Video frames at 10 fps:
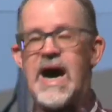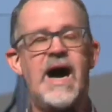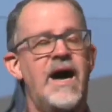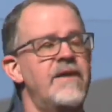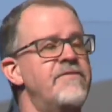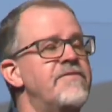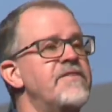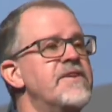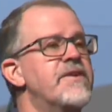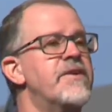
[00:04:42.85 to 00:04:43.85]
I
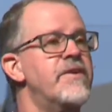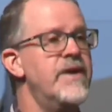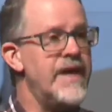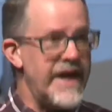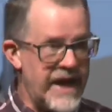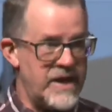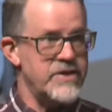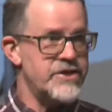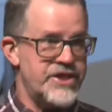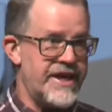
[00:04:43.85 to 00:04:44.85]
feel
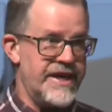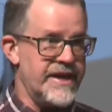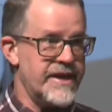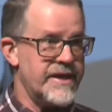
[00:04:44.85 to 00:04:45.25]
energetic.